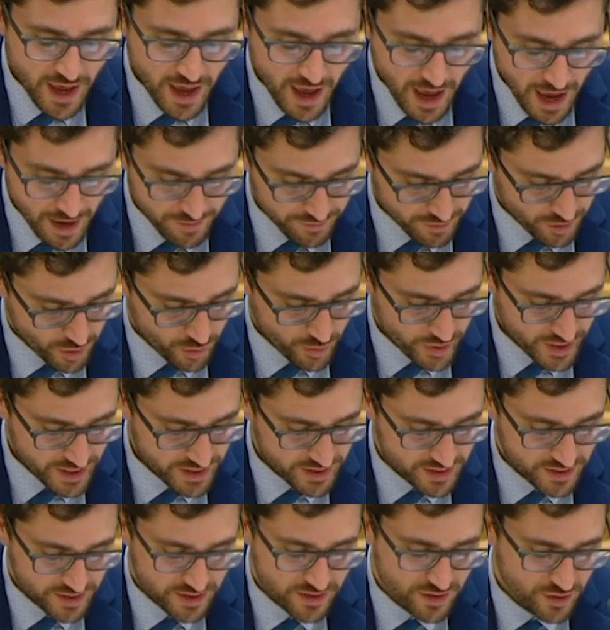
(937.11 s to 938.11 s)
have
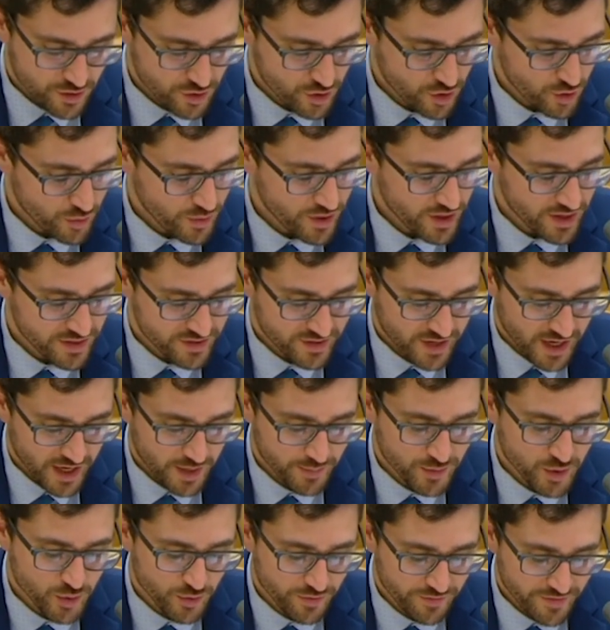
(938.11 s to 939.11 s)
agreed to sign
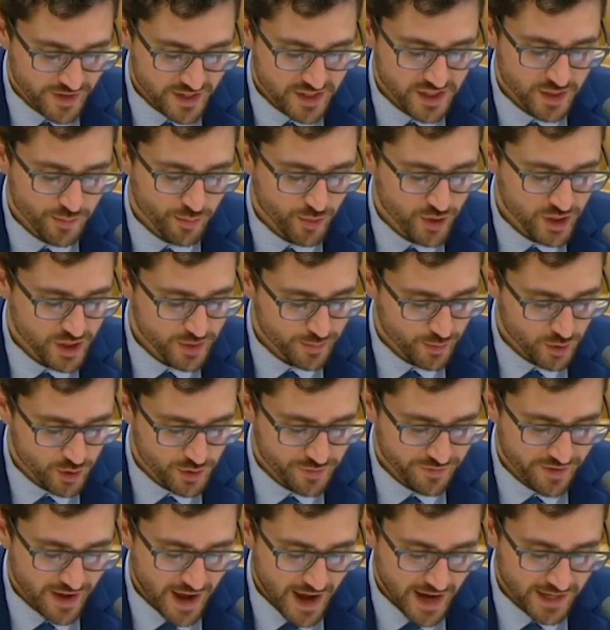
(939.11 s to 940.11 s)
up to investor
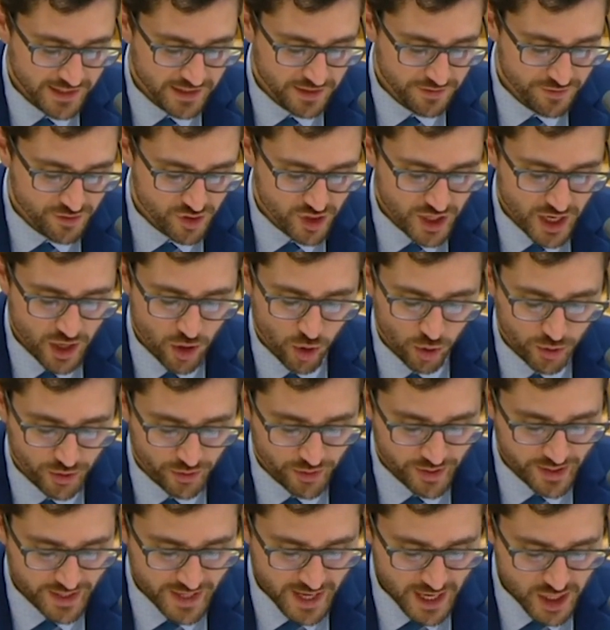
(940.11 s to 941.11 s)
principles for active
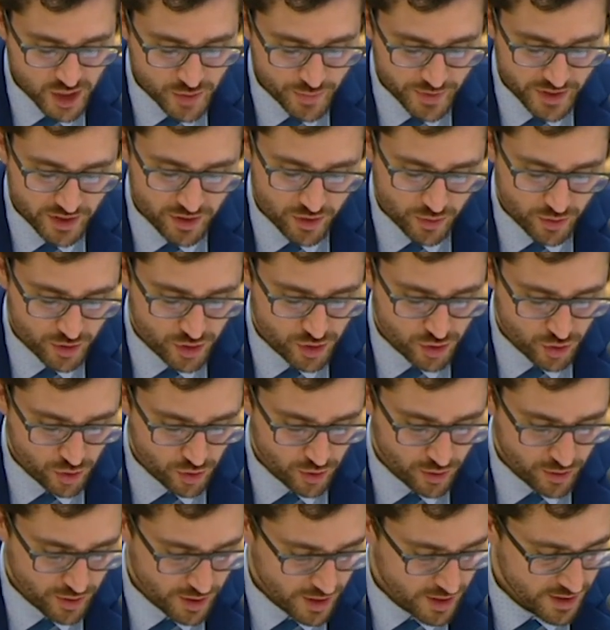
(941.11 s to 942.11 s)
shareholder engagement to
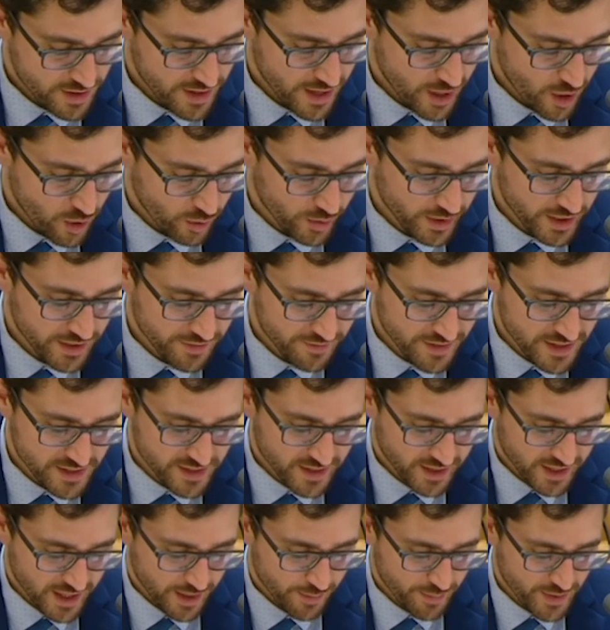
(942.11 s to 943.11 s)
ensure they only
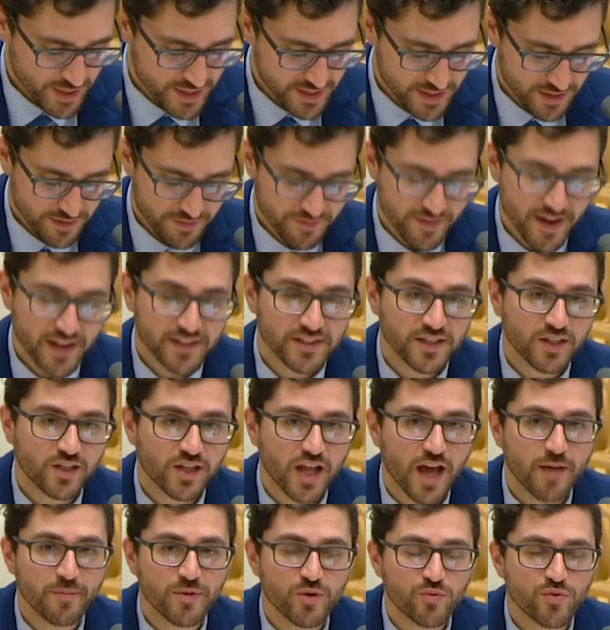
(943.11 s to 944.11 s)
invest in companies that factor
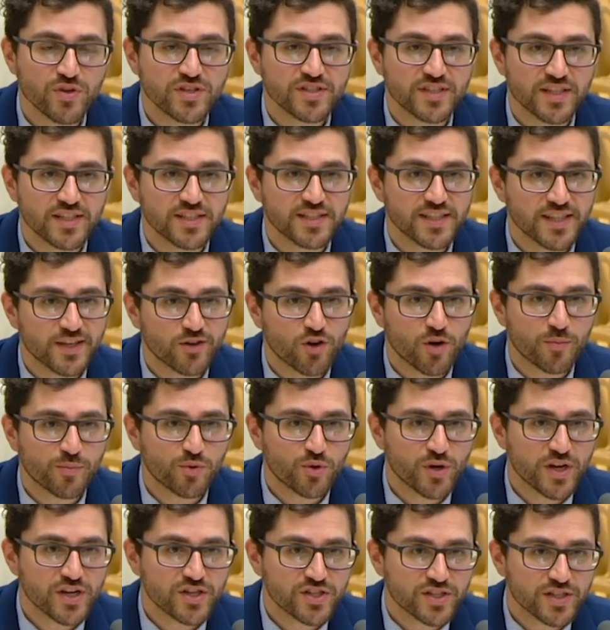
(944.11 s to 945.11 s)
climate risk into their
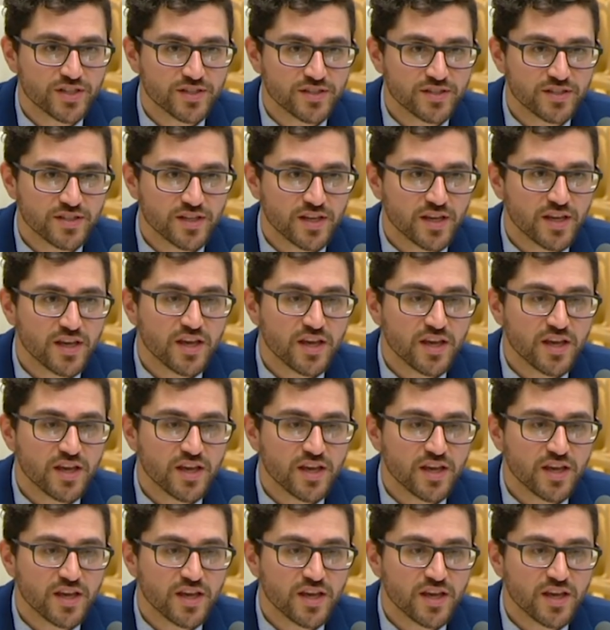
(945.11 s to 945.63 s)
operations.